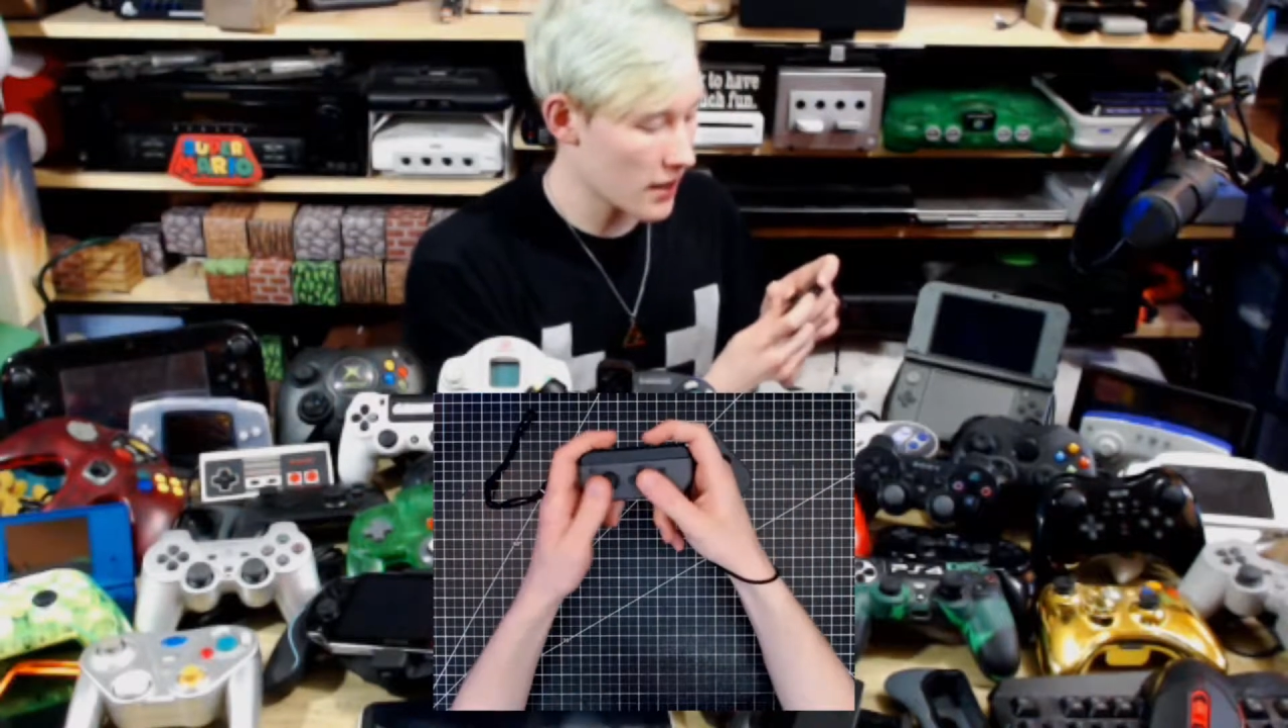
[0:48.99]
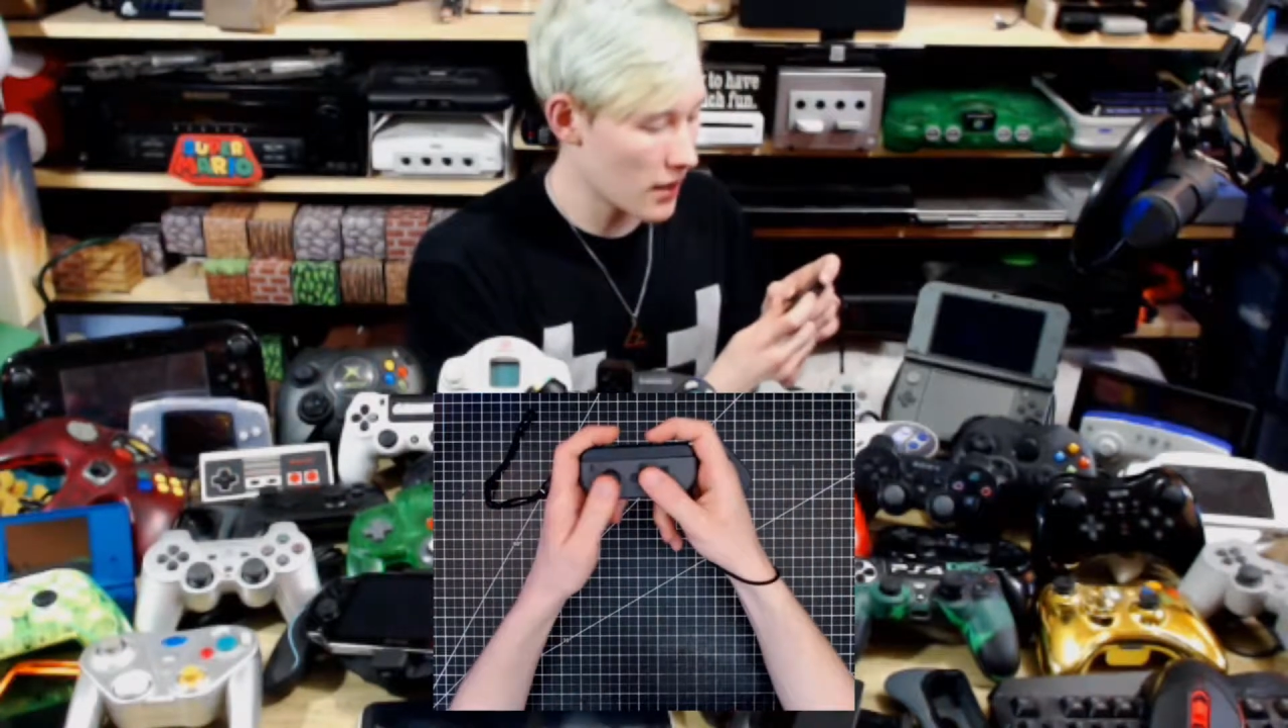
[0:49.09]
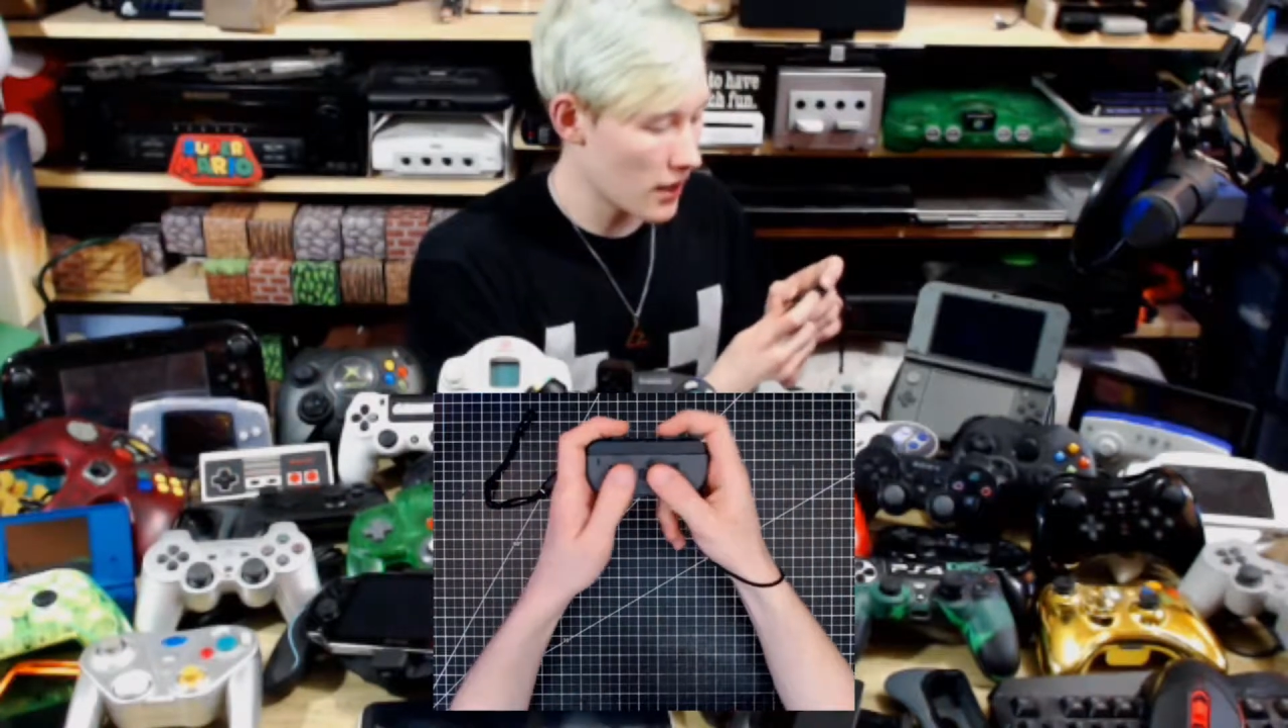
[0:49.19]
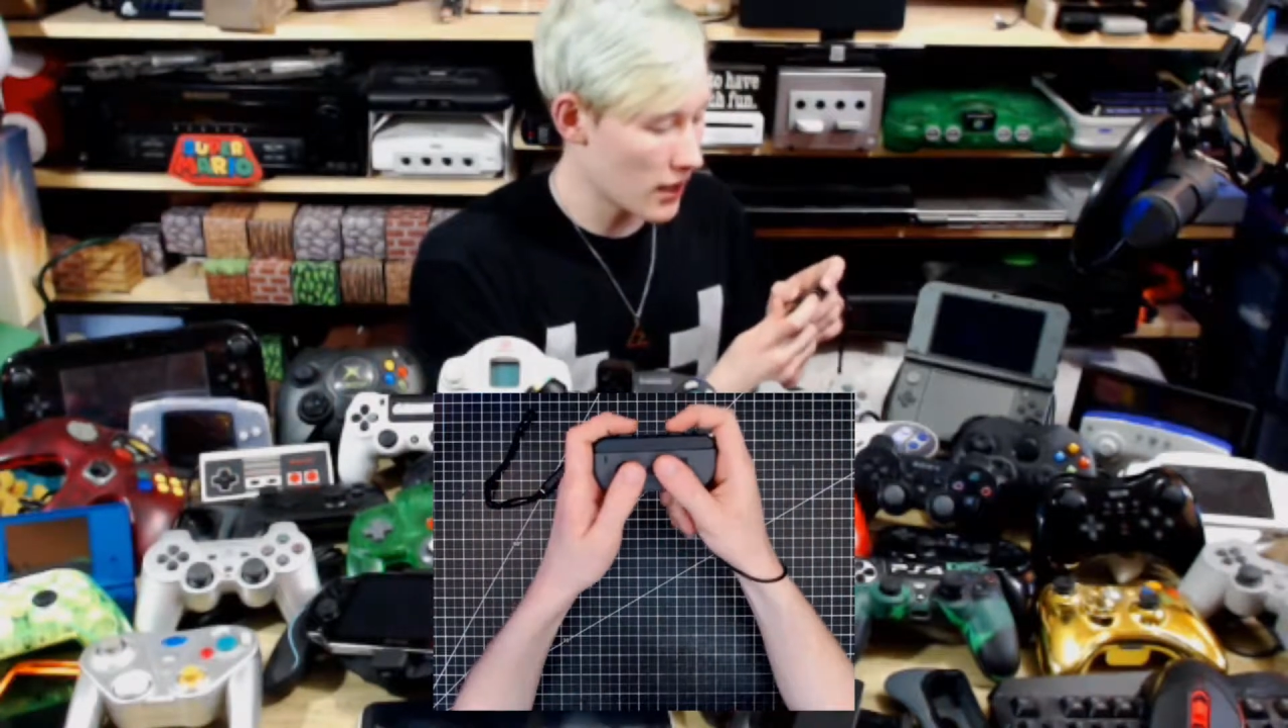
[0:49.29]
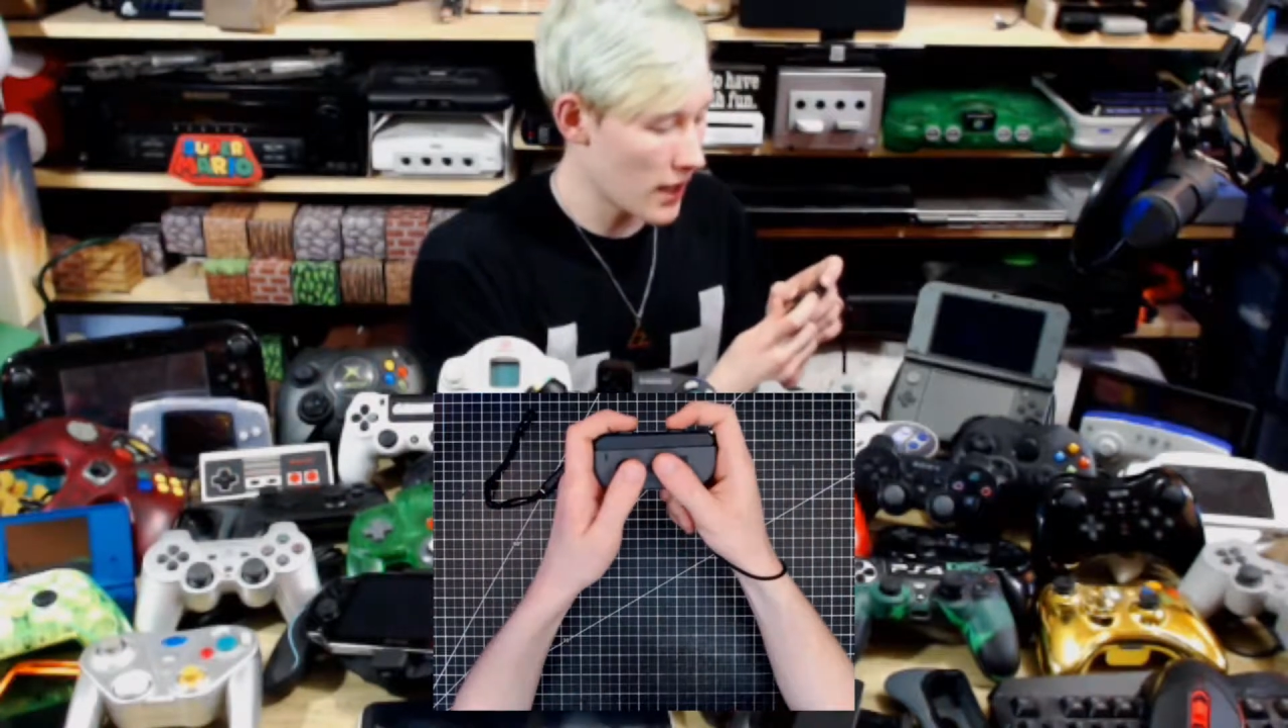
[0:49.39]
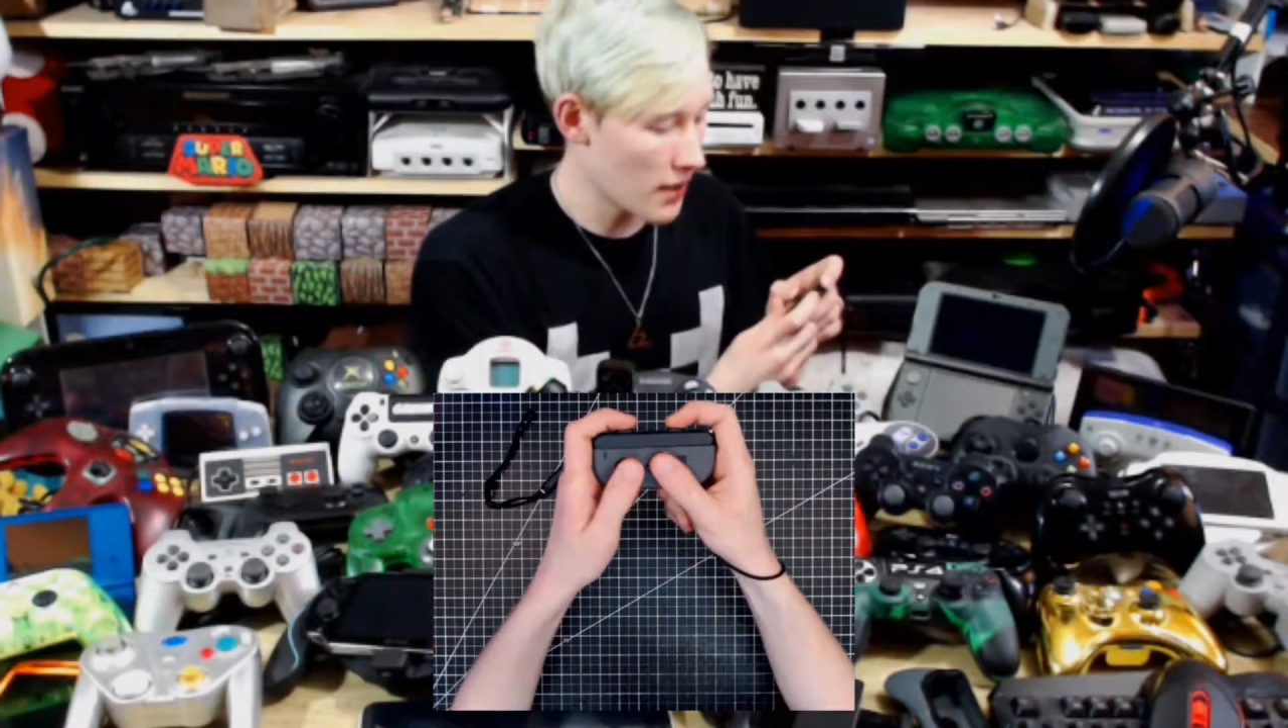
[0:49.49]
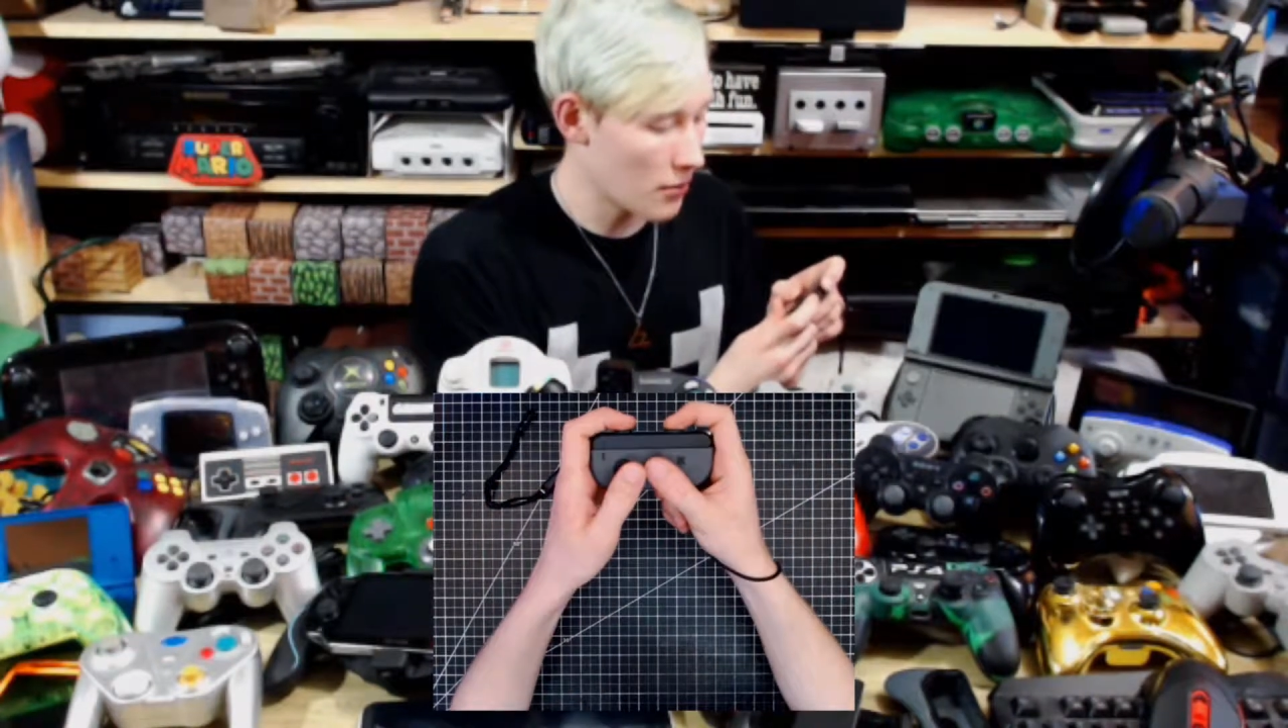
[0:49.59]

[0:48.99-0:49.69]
a lot